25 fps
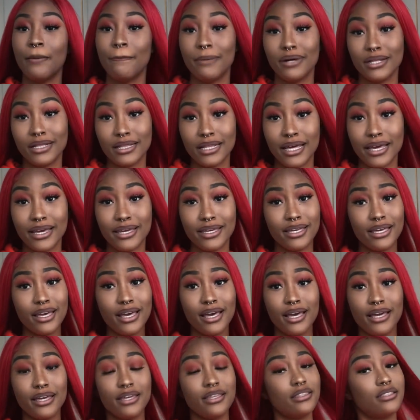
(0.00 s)
But like,
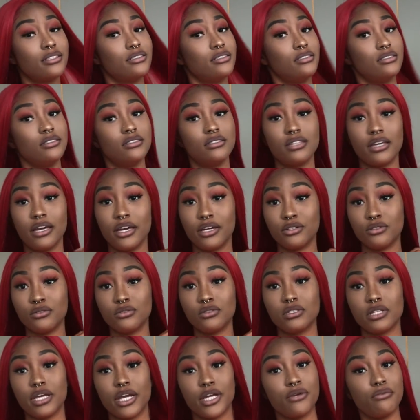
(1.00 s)
yeah, it
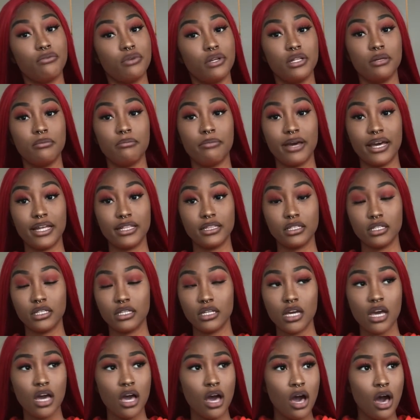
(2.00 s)
tangles like really badly.